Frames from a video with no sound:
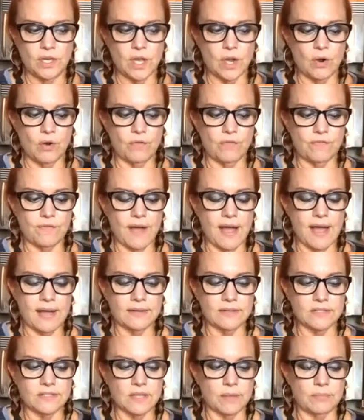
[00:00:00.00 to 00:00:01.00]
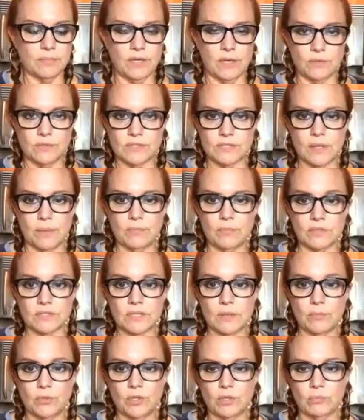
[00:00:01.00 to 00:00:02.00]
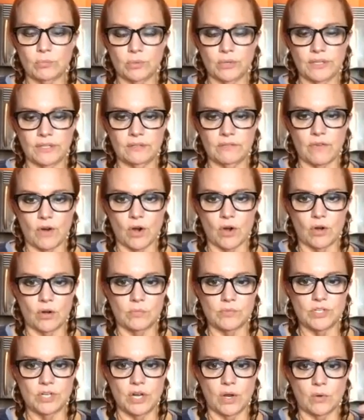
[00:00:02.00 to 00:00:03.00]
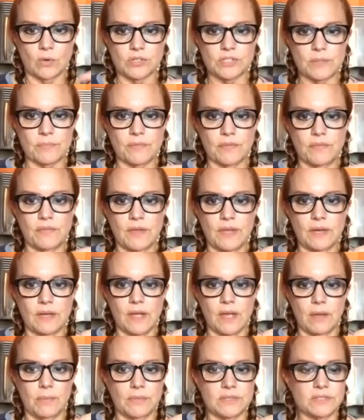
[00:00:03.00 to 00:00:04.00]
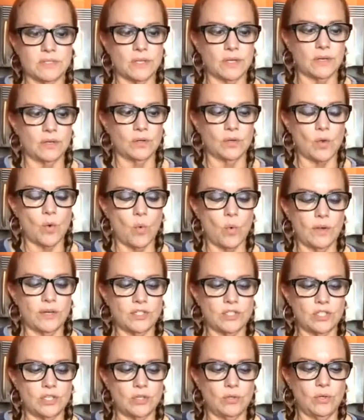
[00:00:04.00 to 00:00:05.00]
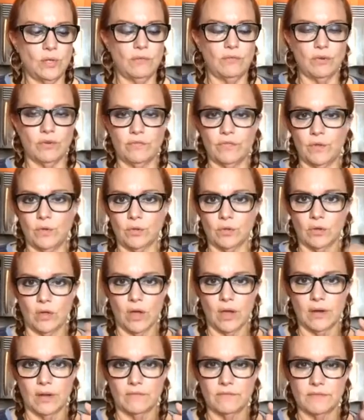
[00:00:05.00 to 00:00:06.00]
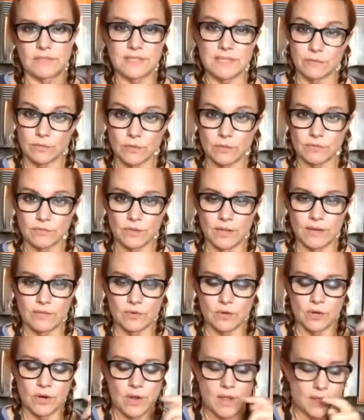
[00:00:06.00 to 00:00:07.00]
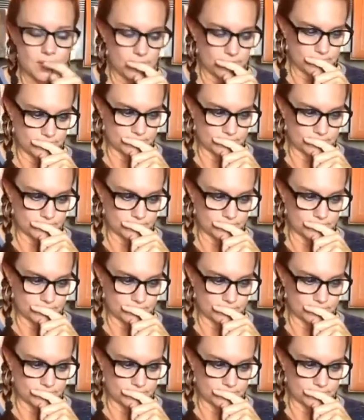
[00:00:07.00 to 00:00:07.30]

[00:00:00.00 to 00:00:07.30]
you know, find some, you know, some, some good blend of herbs, you know, or something that um, is going, going to give your food a lot of different flavor,